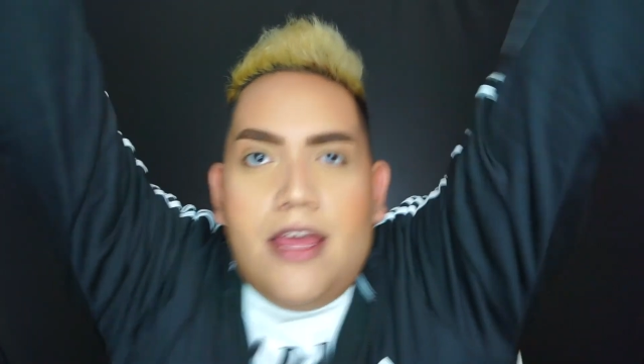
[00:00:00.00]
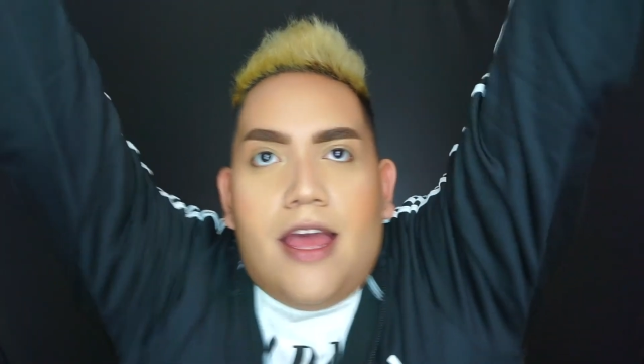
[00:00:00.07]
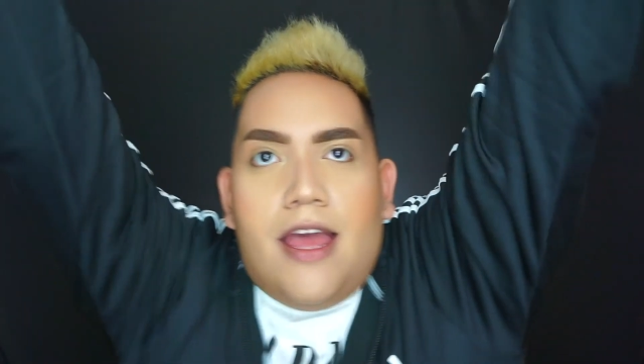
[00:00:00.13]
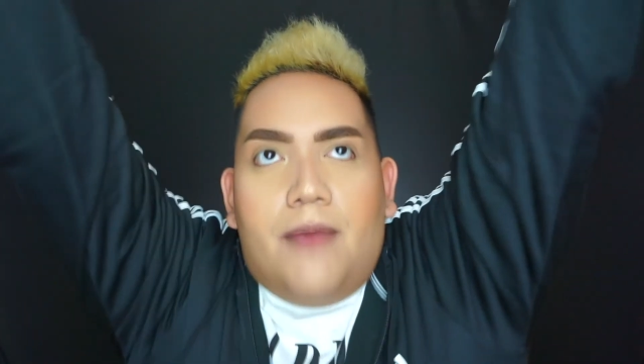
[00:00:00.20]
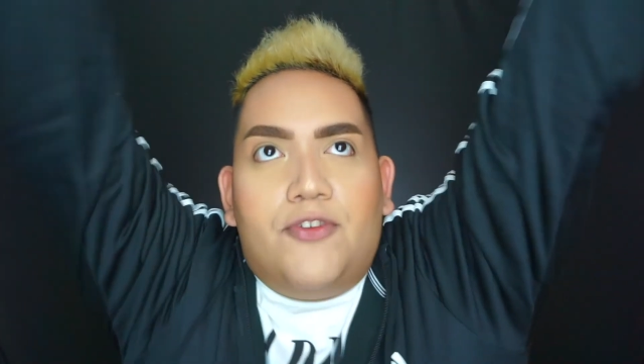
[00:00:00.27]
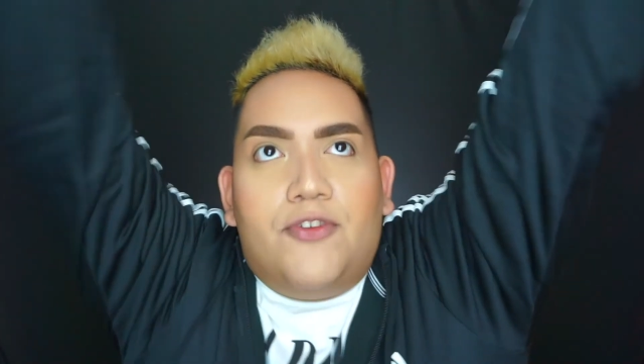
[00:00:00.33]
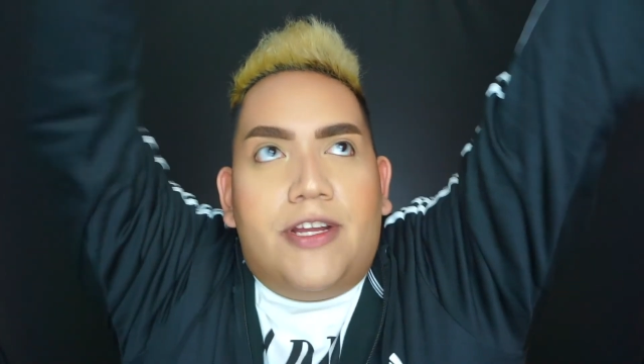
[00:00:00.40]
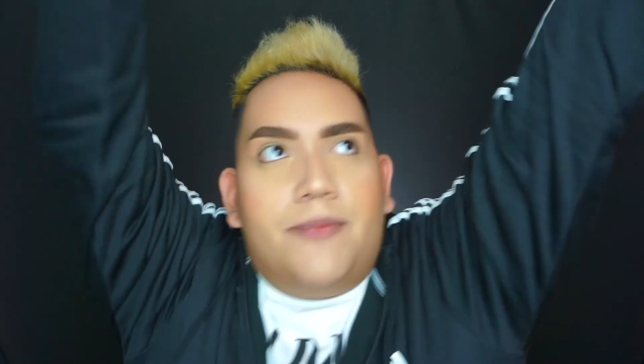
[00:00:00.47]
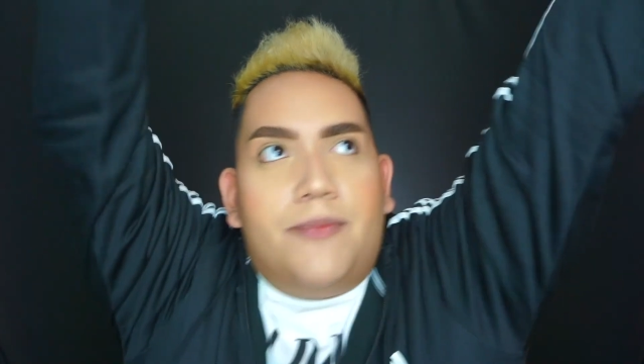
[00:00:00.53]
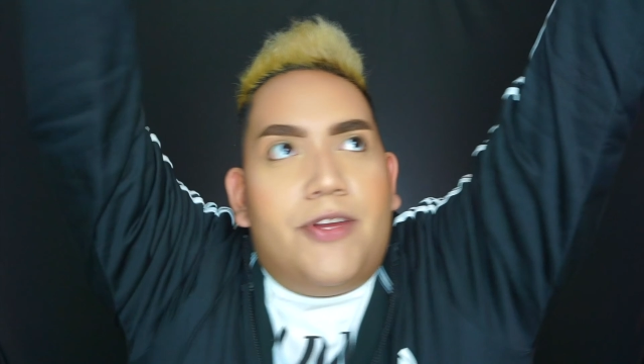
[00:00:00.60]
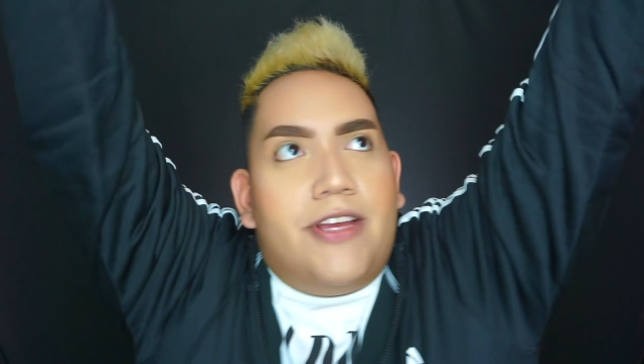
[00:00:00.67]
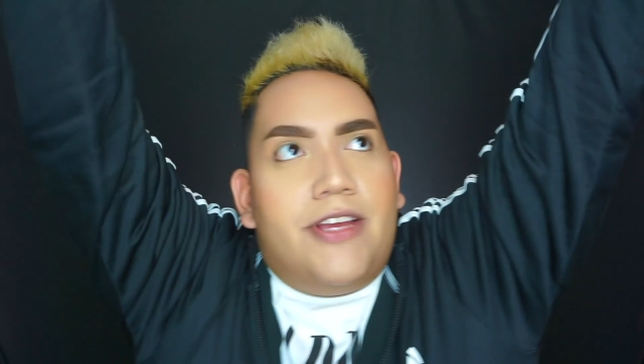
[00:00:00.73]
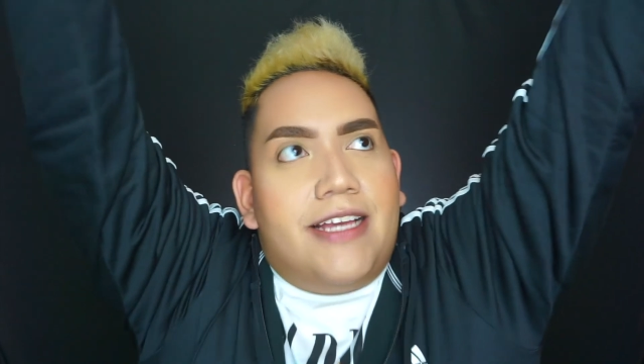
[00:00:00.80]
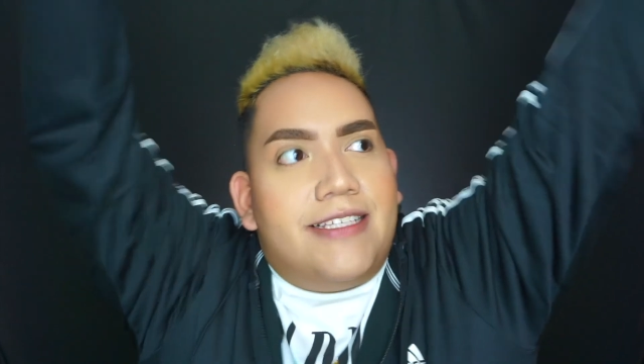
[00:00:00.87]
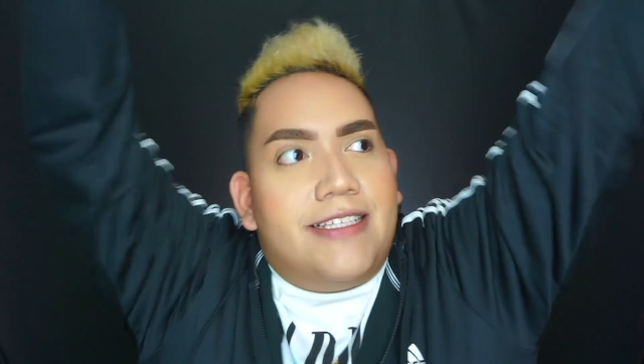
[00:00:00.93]
I'm trying to bring
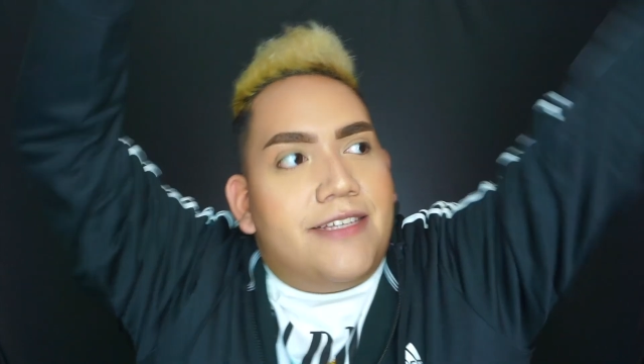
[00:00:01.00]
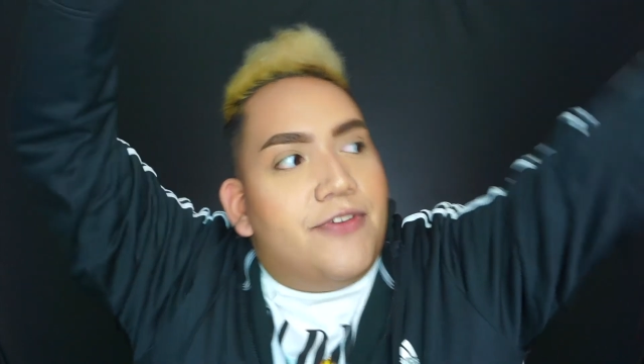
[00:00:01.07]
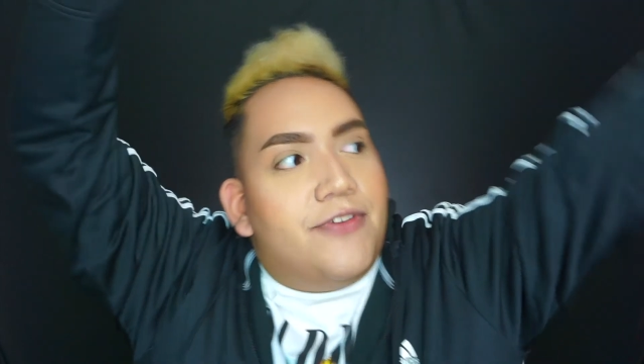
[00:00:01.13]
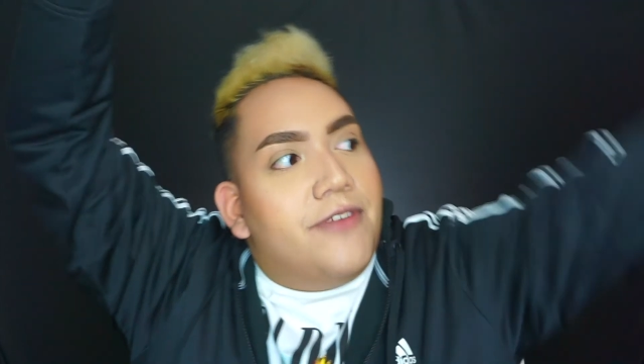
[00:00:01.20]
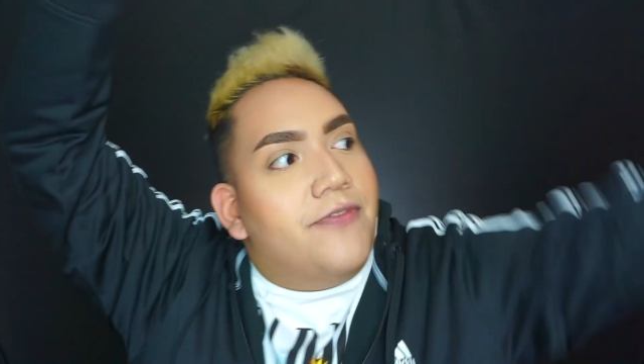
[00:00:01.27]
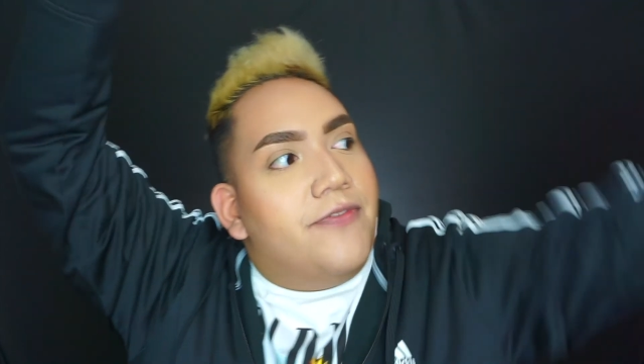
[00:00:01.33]
you guys different